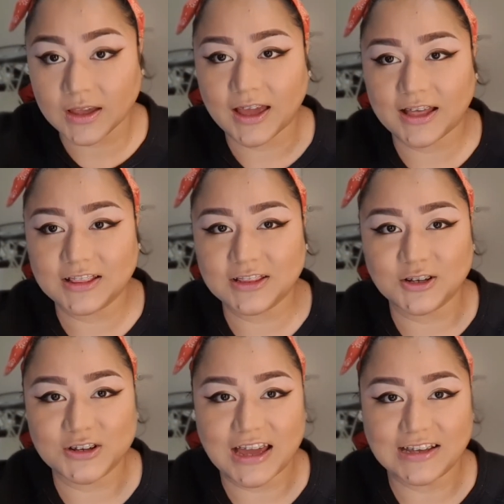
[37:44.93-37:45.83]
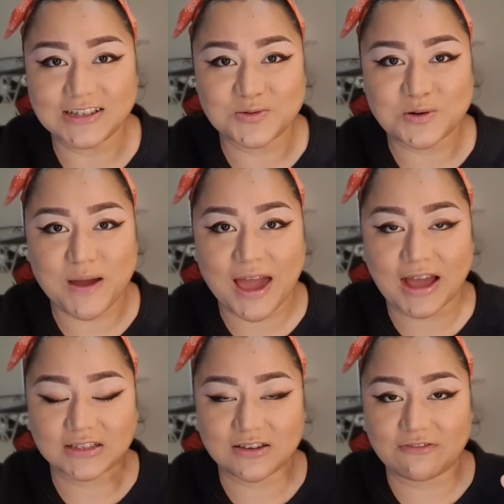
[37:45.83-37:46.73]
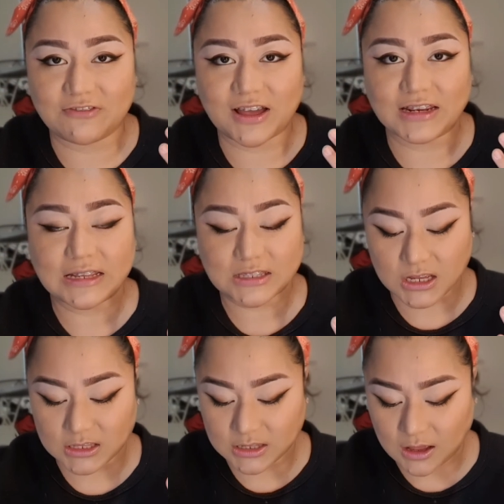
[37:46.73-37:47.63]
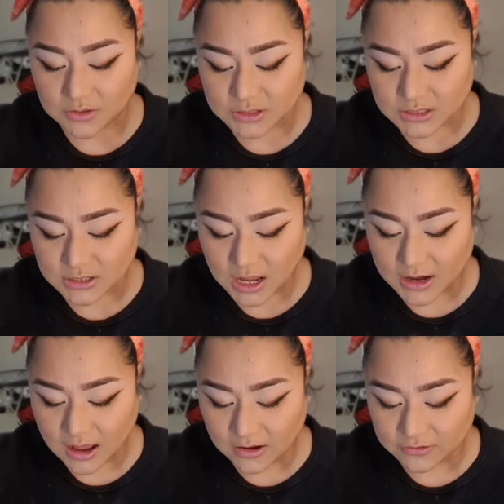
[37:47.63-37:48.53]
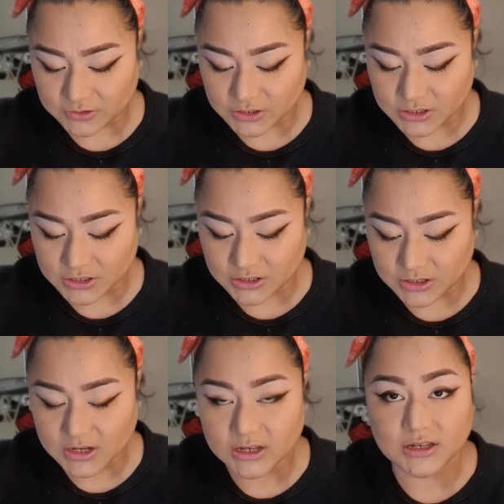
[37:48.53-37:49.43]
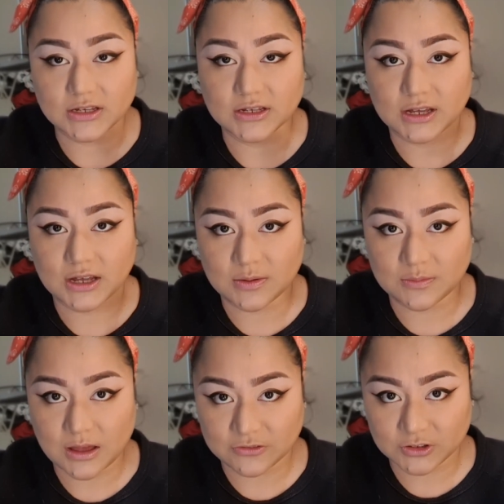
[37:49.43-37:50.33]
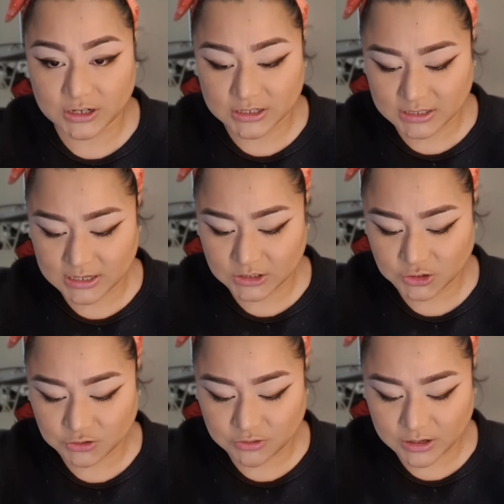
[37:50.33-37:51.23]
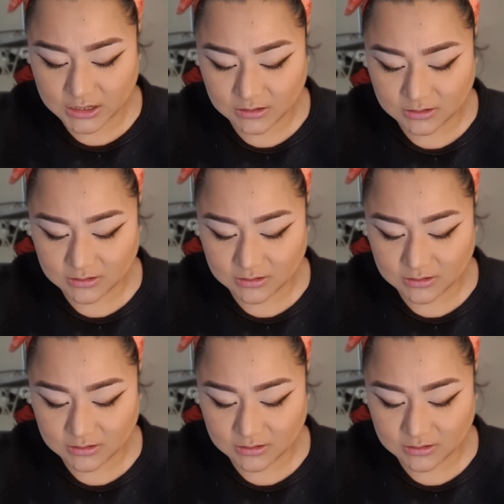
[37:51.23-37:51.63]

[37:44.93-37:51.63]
Hello guys, we're back. So I've finally done the other side after a century.